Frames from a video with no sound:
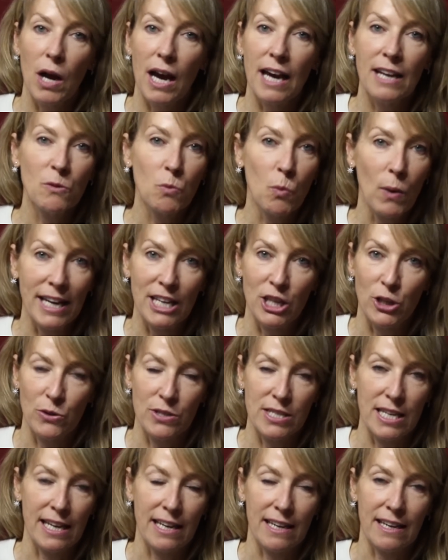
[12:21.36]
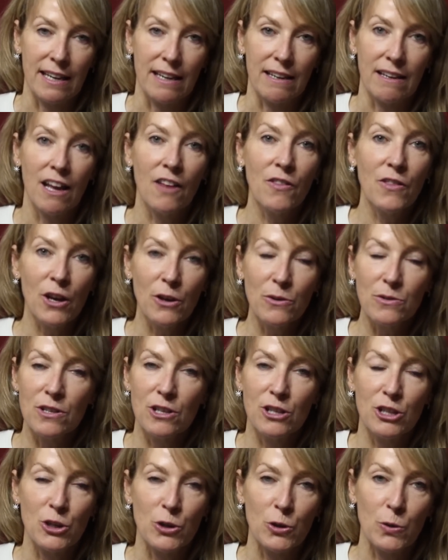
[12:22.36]
and when you take it. And those are
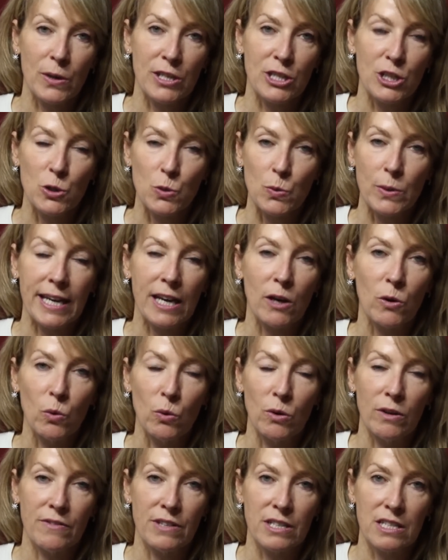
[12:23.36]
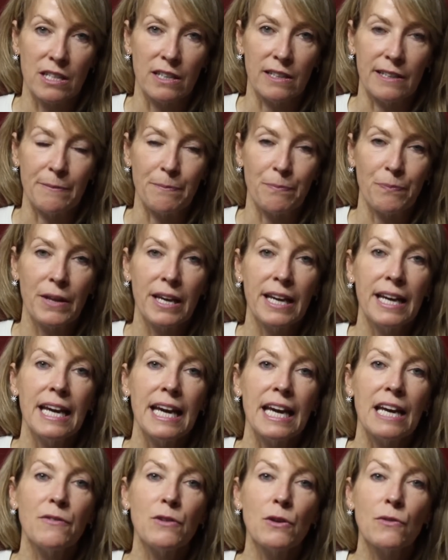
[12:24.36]
the two questions we get all of the time.
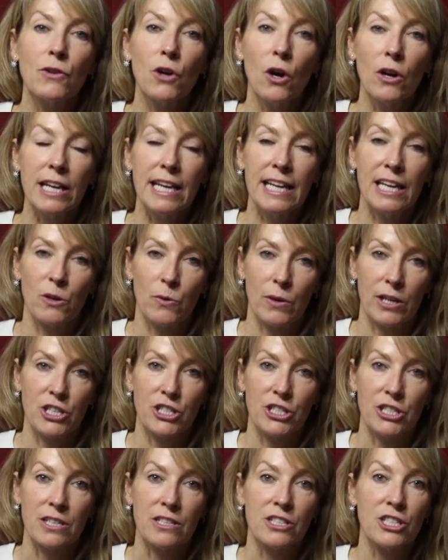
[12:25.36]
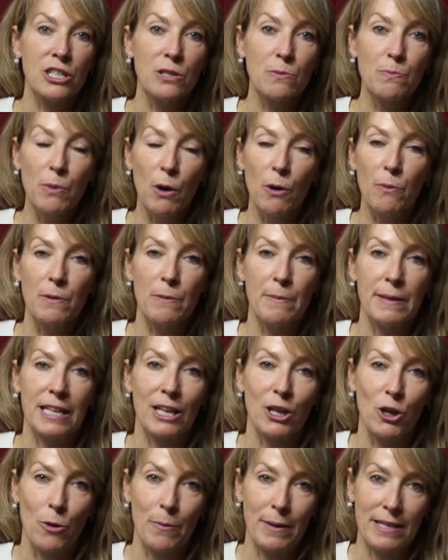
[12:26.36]
If you've got any questions, just pop them in
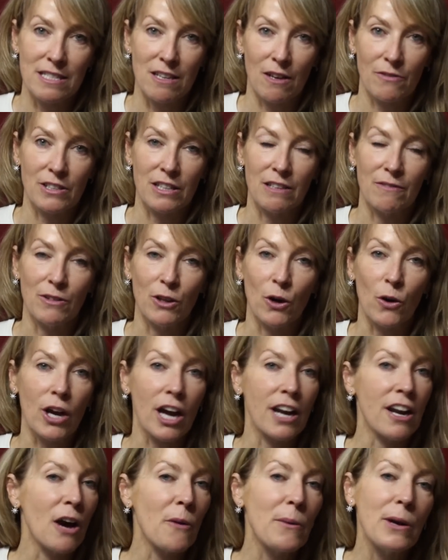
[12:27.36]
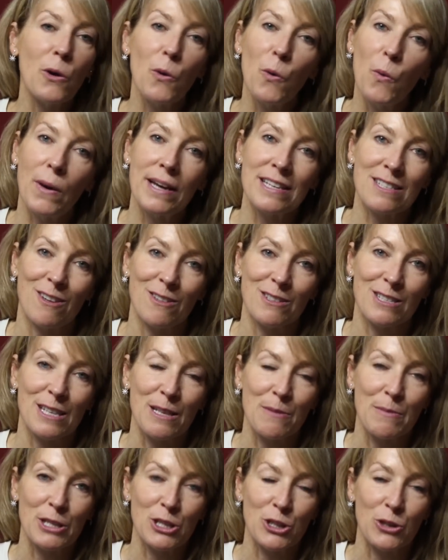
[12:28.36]
the comments after the vlog and I will always answer
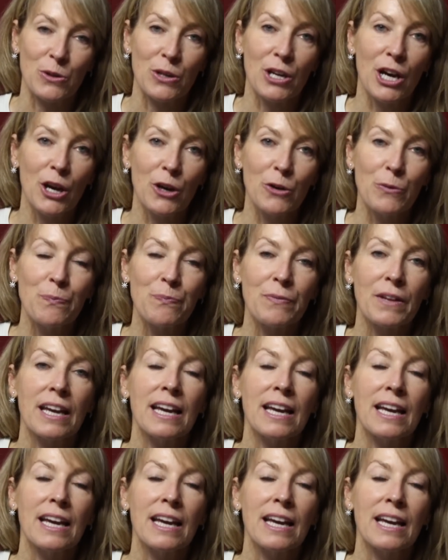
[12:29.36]
them as you know.